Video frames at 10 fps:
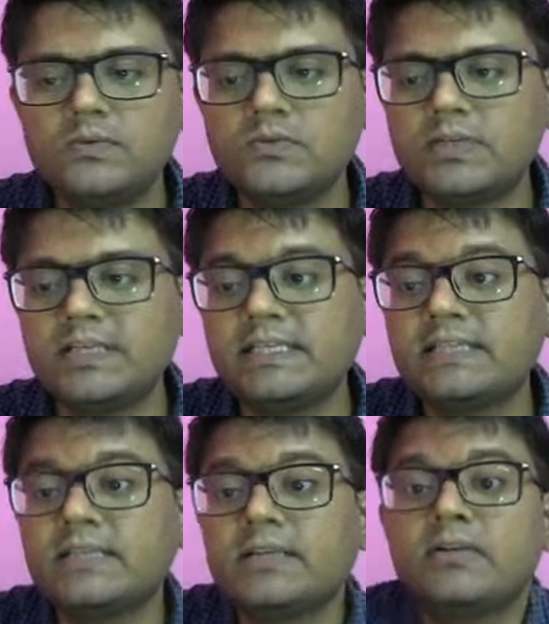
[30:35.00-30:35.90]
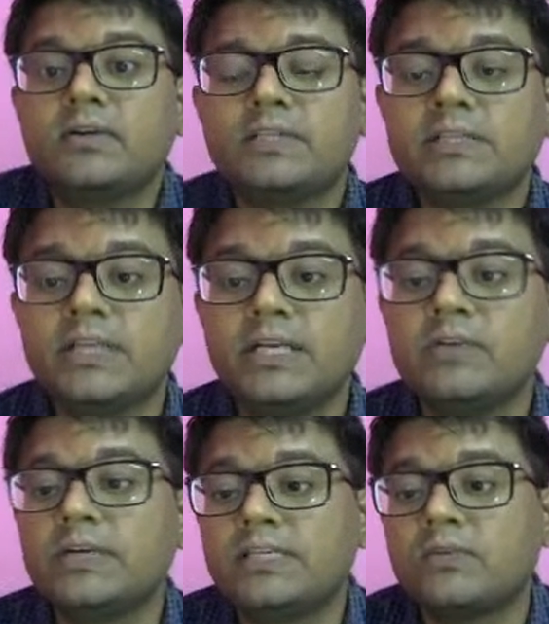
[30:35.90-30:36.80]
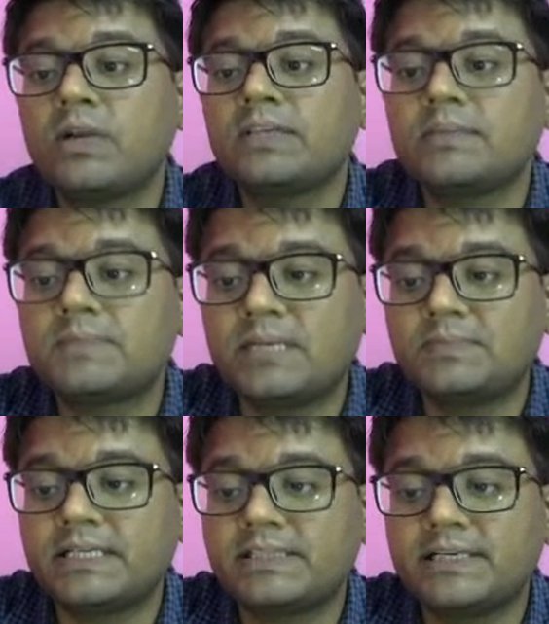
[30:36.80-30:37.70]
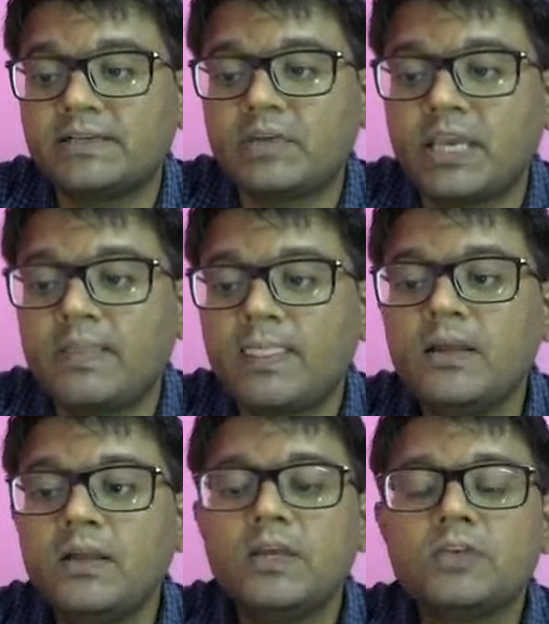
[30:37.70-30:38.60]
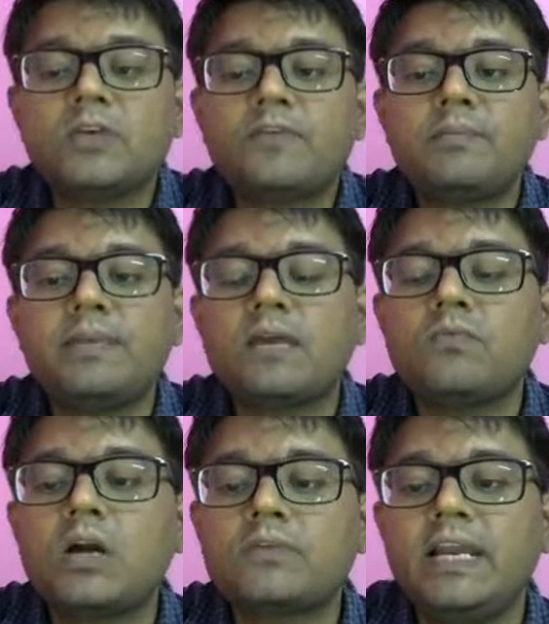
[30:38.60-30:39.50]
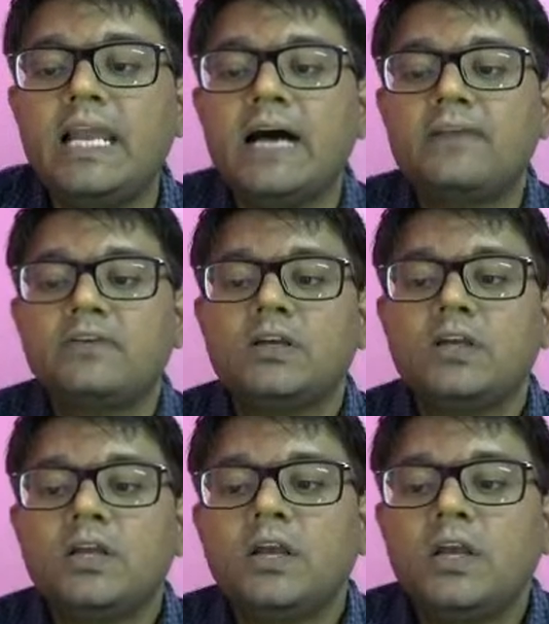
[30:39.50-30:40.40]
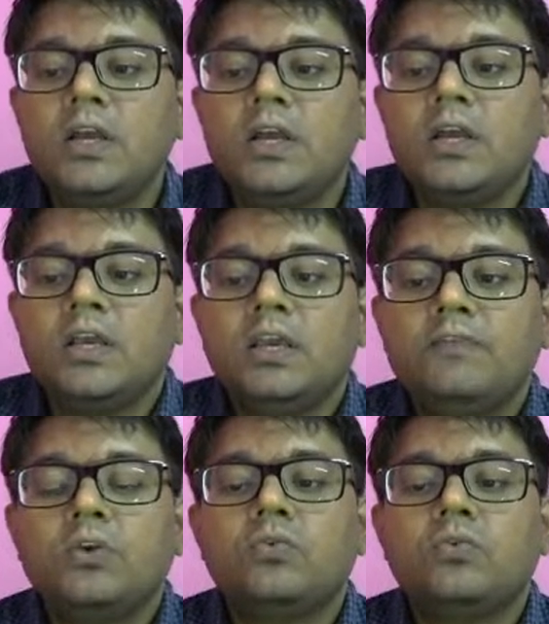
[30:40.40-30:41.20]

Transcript: So it's just that, it is involving some steps, that's it. Okay, so from here what we'll have, if you